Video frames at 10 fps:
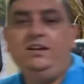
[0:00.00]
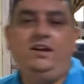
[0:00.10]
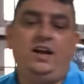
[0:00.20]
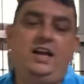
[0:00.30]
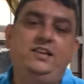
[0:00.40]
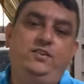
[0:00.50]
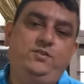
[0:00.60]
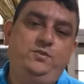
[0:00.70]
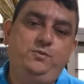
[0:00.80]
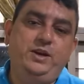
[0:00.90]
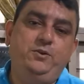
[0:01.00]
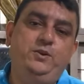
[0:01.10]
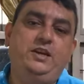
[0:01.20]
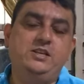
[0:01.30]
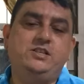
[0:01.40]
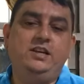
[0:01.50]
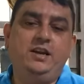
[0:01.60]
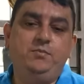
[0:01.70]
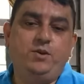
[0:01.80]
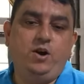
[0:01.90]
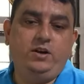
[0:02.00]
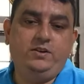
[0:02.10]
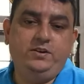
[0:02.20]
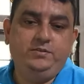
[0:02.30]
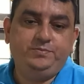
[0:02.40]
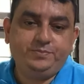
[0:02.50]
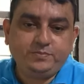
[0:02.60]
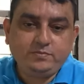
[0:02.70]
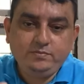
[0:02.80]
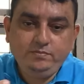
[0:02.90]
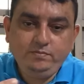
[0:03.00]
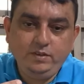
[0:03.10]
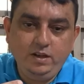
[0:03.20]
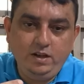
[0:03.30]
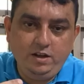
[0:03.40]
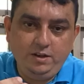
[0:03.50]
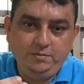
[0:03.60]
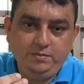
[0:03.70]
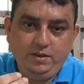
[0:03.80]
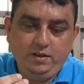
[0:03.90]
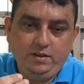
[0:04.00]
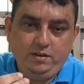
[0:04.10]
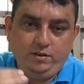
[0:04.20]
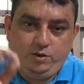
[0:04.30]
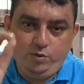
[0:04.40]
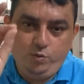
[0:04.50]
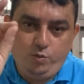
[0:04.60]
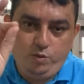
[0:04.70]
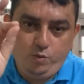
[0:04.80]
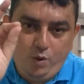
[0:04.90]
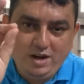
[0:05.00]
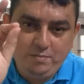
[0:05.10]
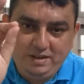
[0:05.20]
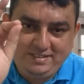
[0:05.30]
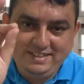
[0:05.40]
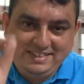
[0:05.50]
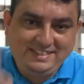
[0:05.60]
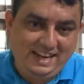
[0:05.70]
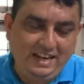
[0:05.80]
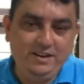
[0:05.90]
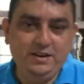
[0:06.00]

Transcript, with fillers: I just went to the kitchen and brought, uh, you know, one mustard seed.